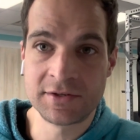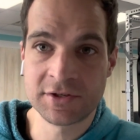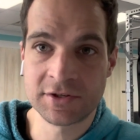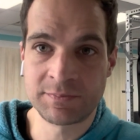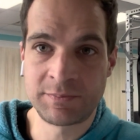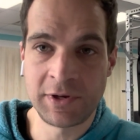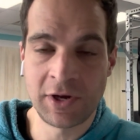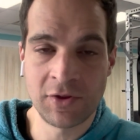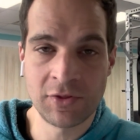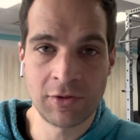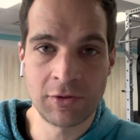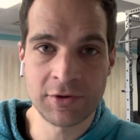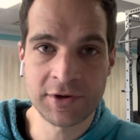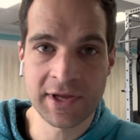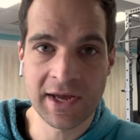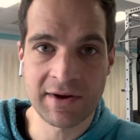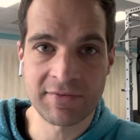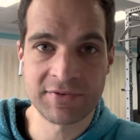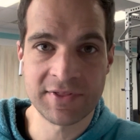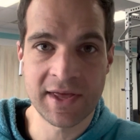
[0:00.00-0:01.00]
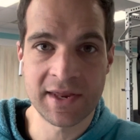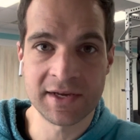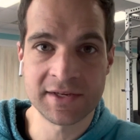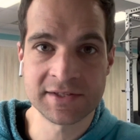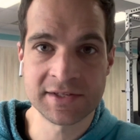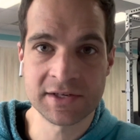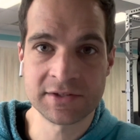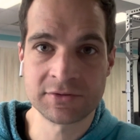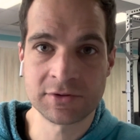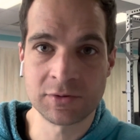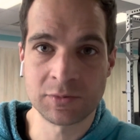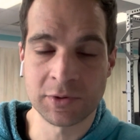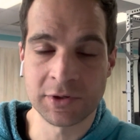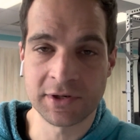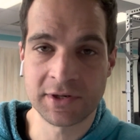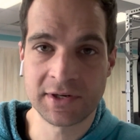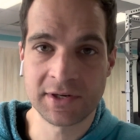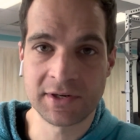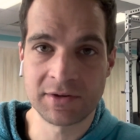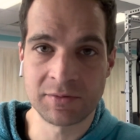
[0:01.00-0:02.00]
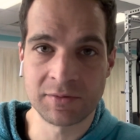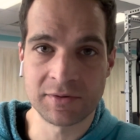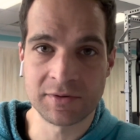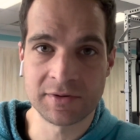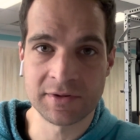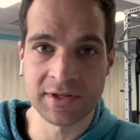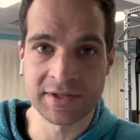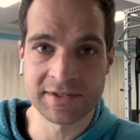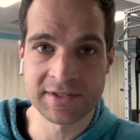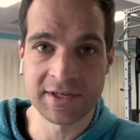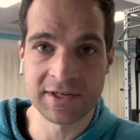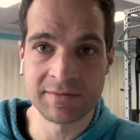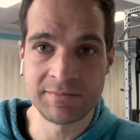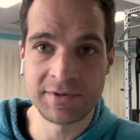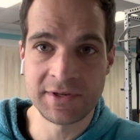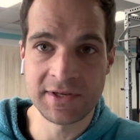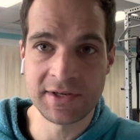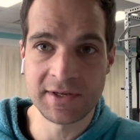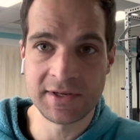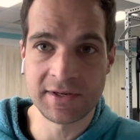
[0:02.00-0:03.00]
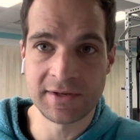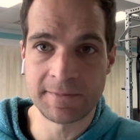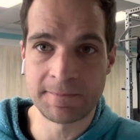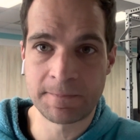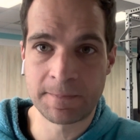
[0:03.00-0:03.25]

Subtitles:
just be on the lookout for that accessory work that's going to be